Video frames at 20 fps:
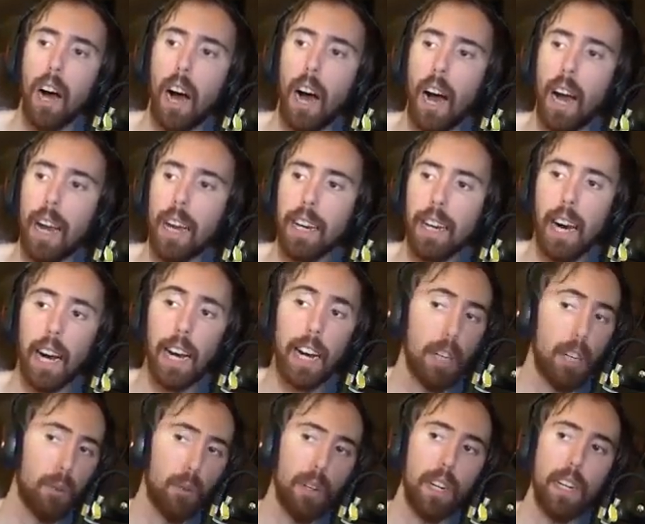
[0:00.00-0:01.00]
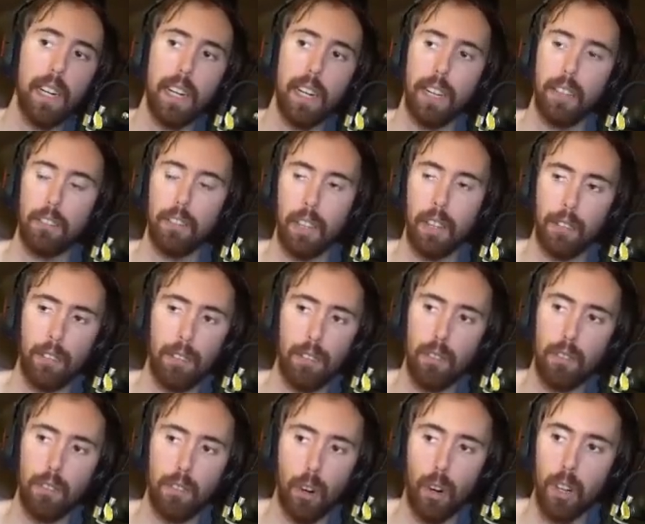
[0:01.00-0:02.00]
I agree. It's like
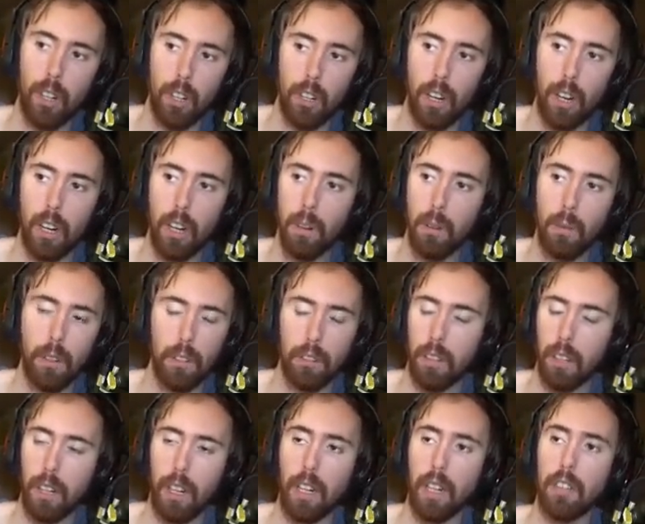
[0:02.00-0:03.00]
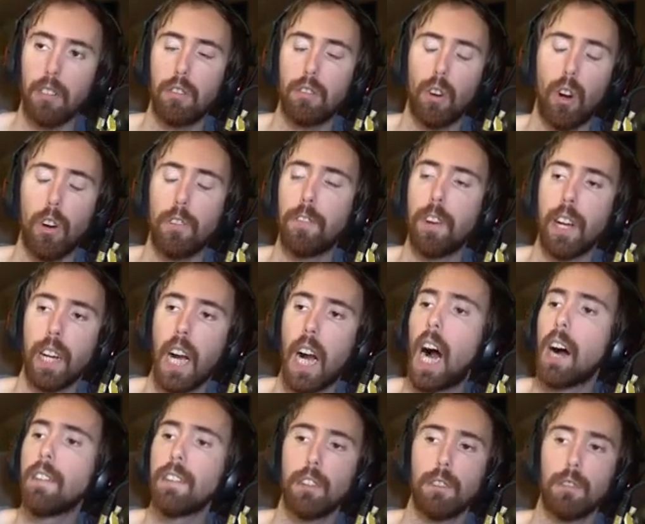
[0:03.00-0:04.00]
Saurfang
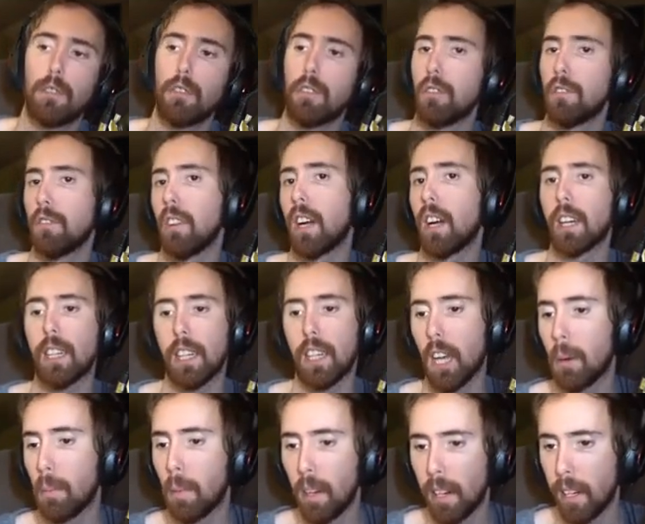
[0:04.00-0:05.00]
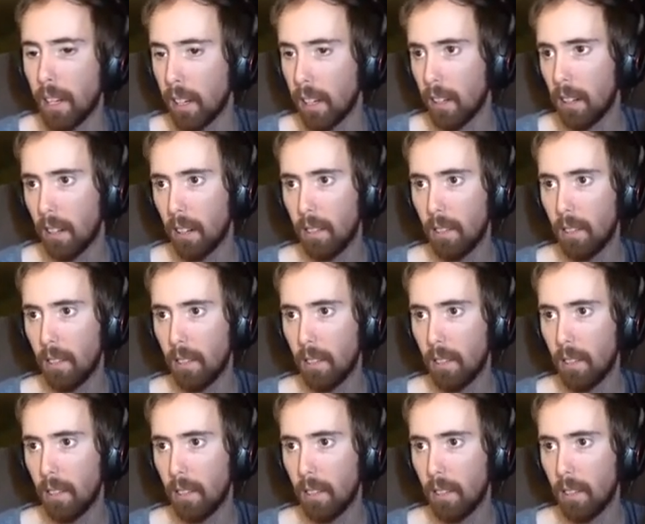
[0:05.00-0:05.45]
obviously was not going to come out ahead.